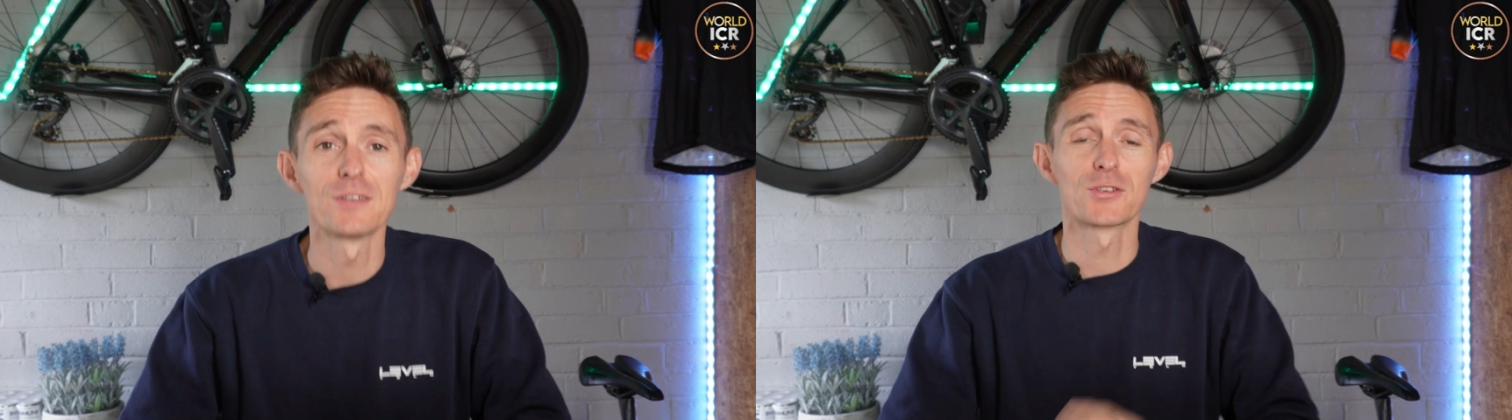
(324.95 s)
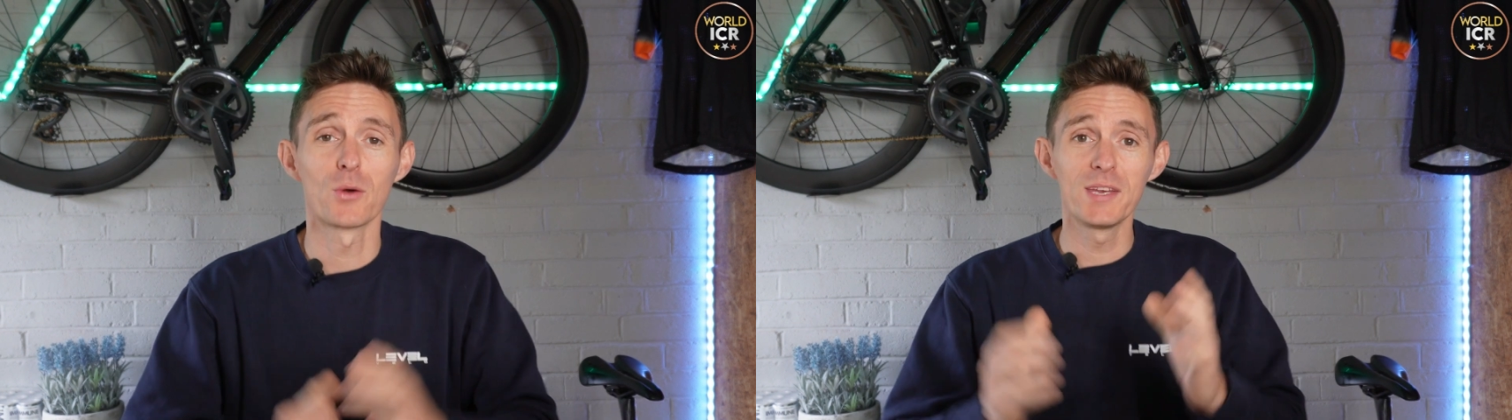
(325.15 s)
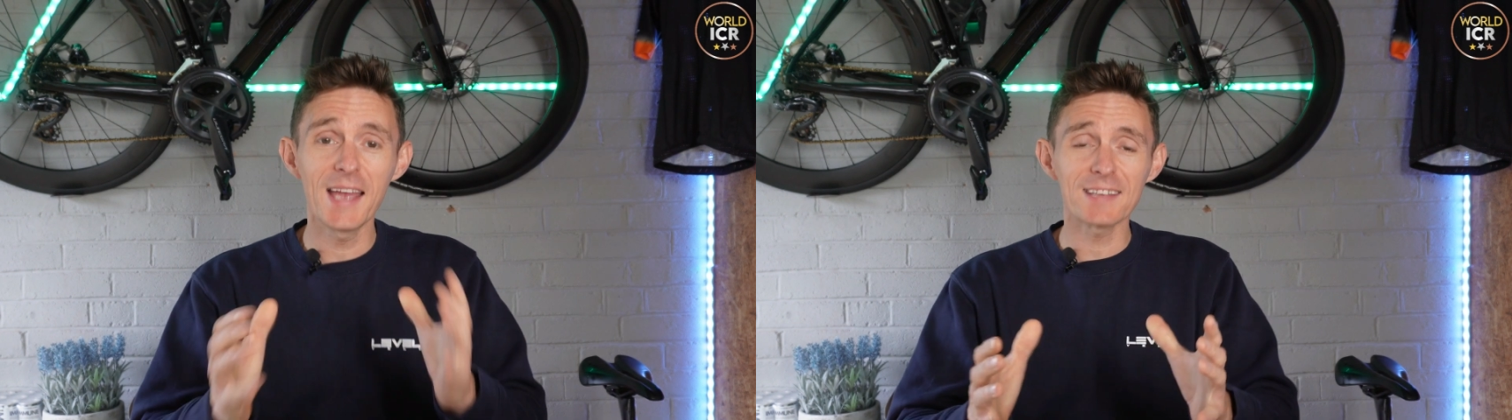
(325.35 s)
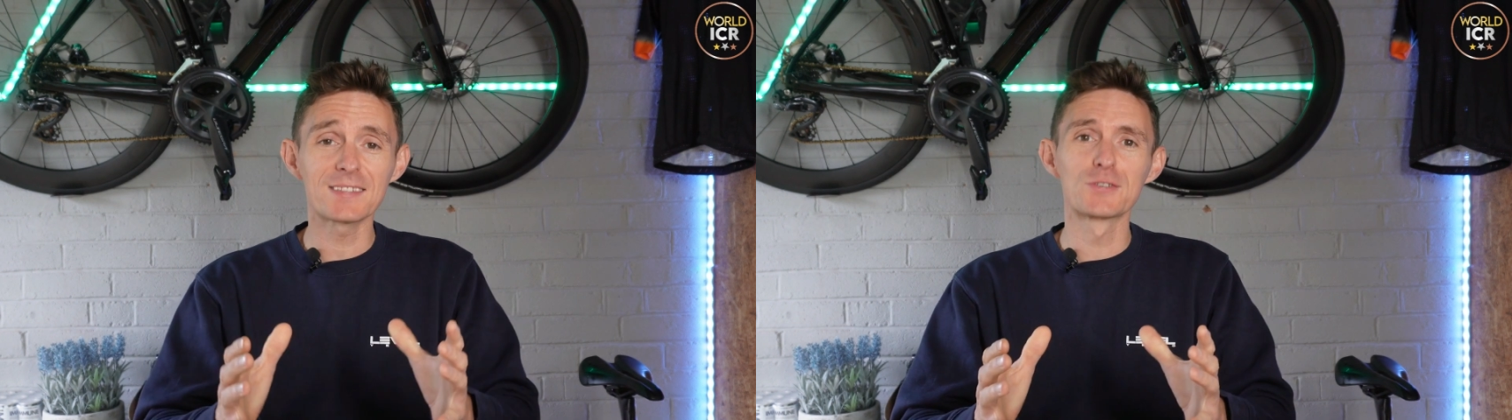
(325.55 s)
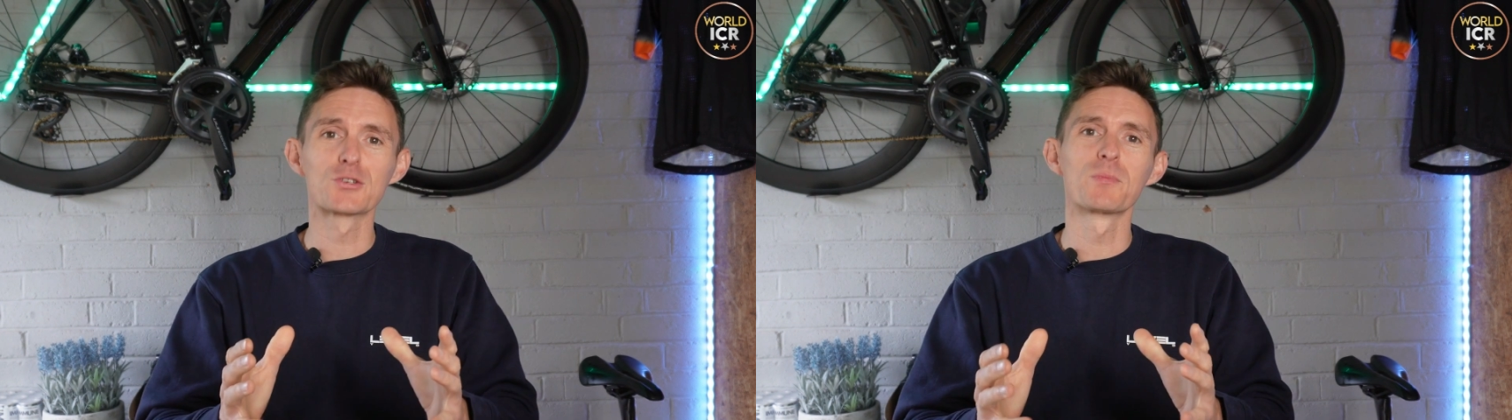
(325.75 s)
So yes,
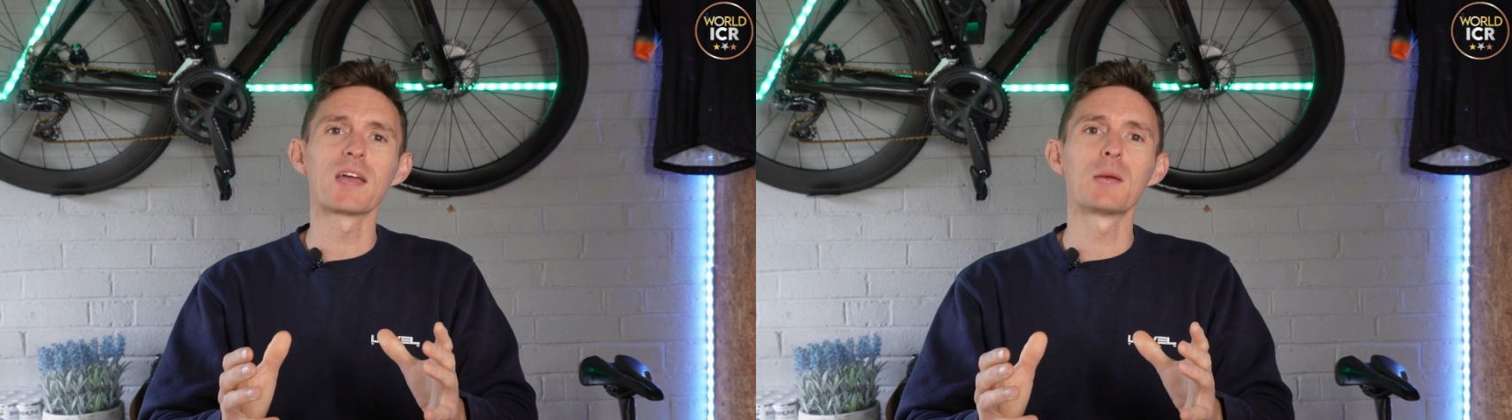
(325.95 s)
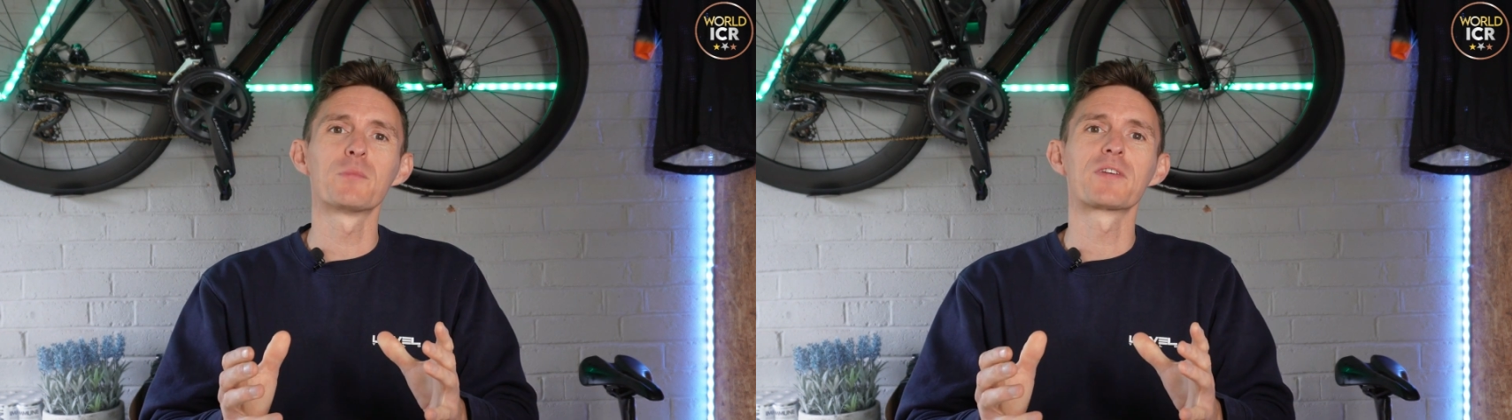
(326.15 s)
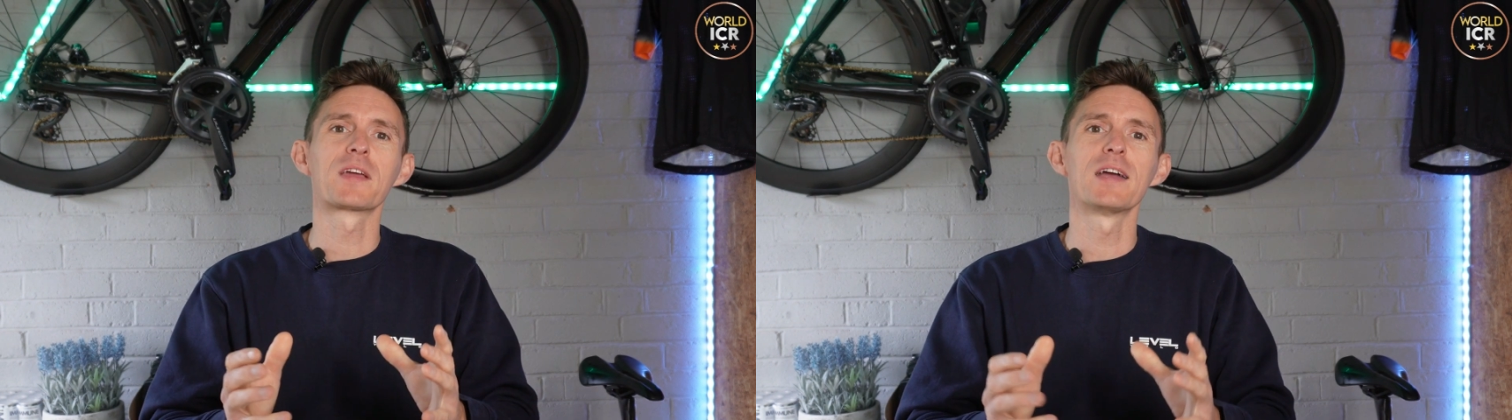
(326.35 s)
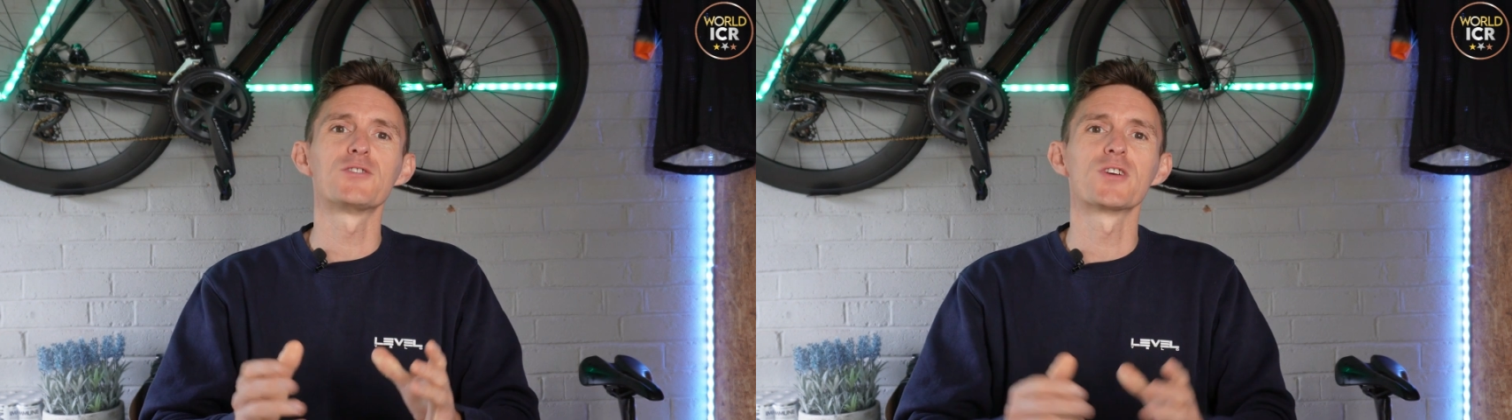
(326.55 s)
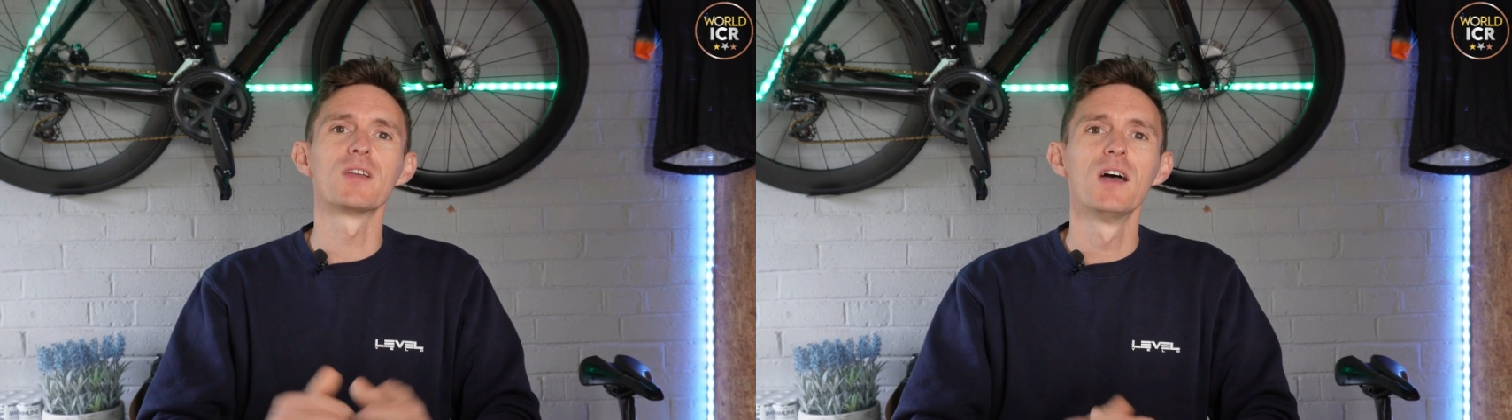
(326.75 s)
there's some
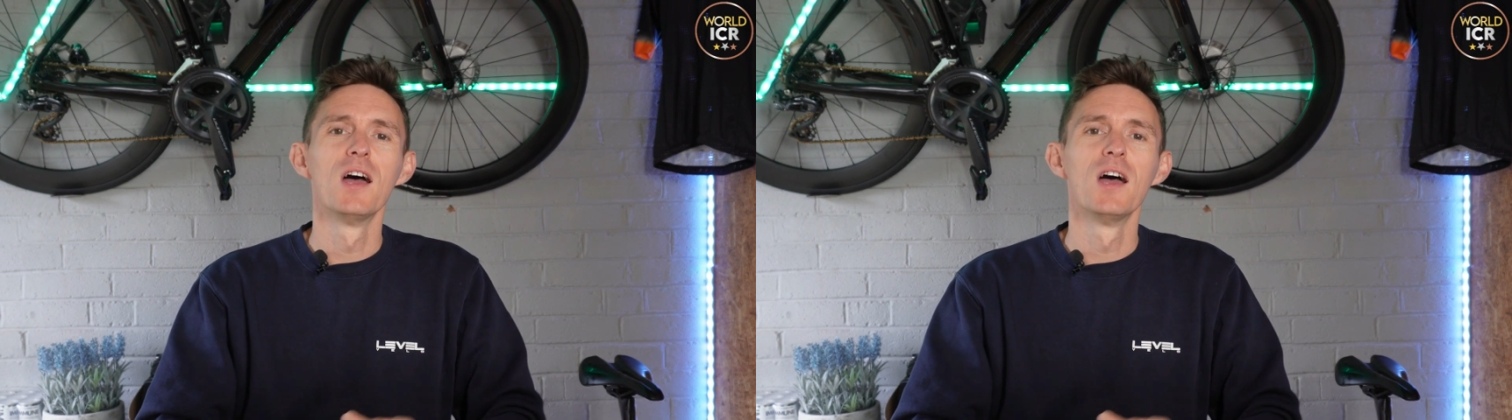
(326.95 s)
gamification,